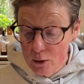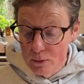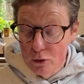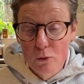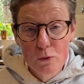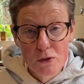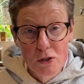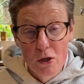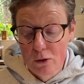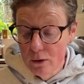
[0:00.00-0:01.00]
but
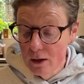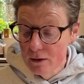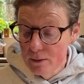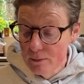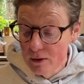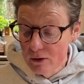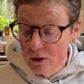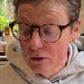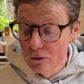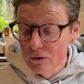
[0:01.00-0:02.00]
also the
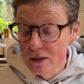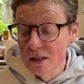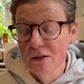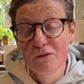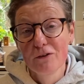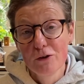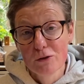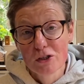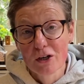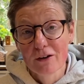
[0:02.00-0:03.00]
miracle that is the
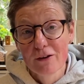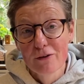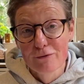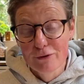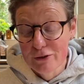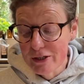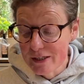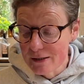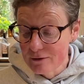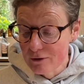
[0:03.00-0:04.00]
future through
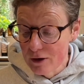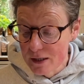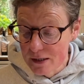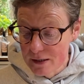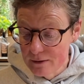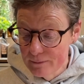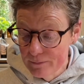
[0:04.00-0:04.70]
Jesus Christ.